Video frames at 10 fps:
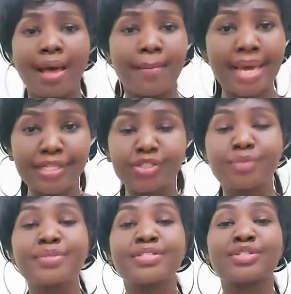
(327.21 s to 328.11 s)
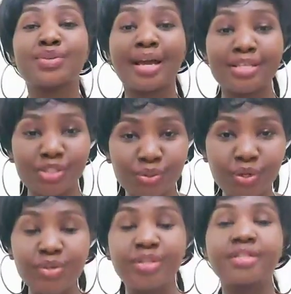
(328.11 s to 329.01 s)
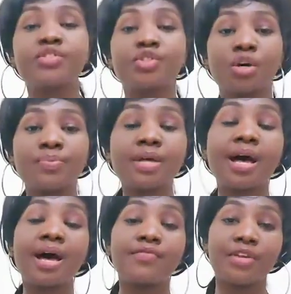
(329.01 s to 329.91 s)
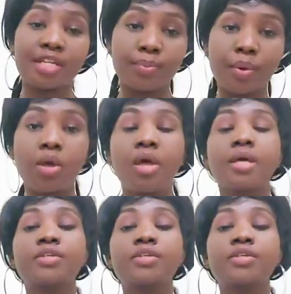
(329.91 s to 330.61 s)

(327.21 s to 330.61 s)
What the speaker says: my job is just to assure you that the jobs are available.